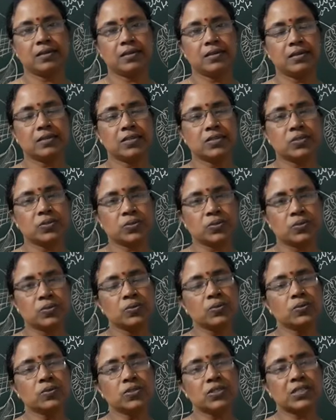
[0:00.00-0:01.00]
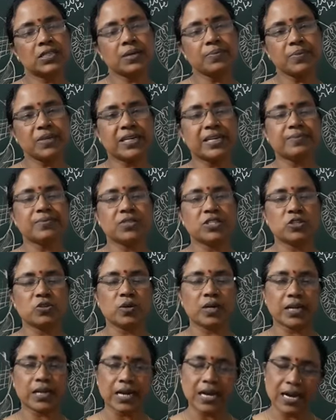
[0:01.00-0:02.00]
So sometimes you
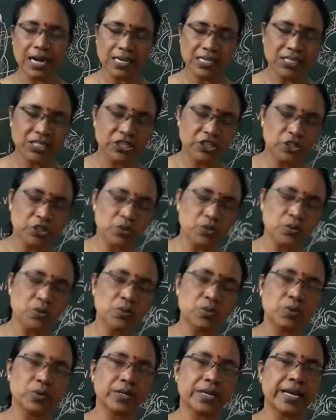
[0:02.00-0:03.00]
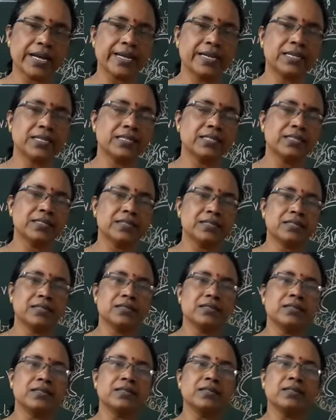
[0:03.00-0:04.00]
are asked to write the
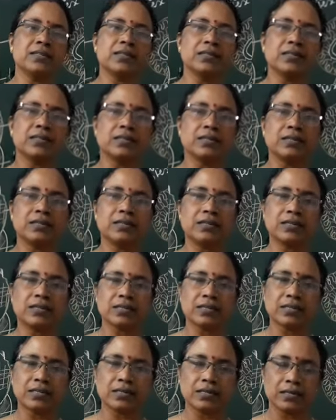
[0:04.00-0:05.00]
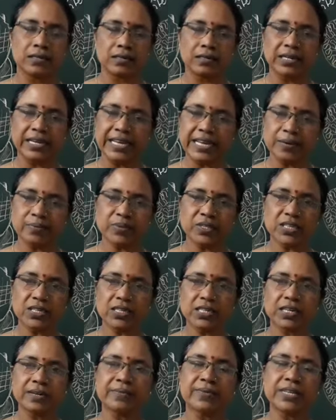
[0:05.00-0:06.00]
name the
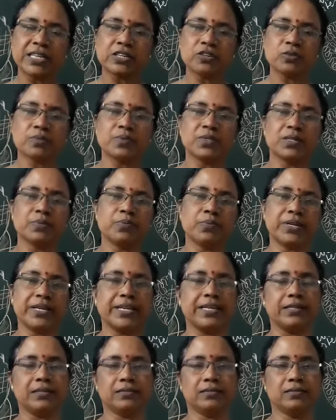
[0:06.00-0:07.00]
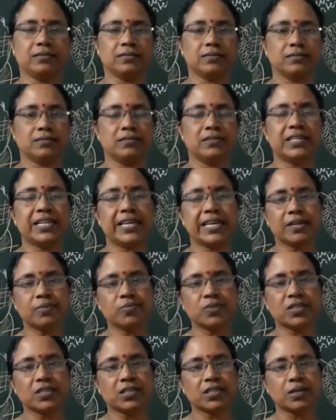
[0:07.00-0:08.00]
covering of the brain. Name
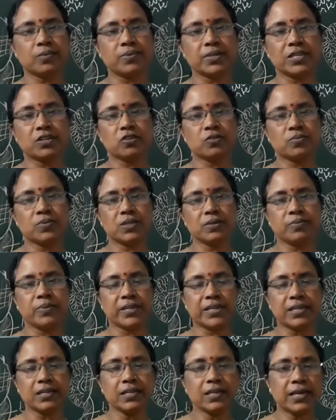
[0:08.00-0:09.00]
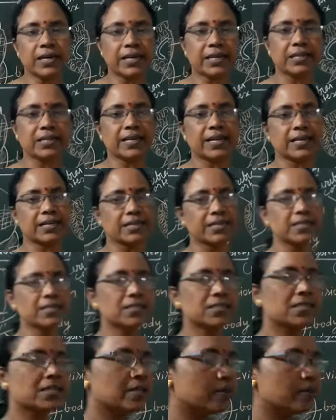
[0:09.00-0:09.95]
the covering of the brain, and that is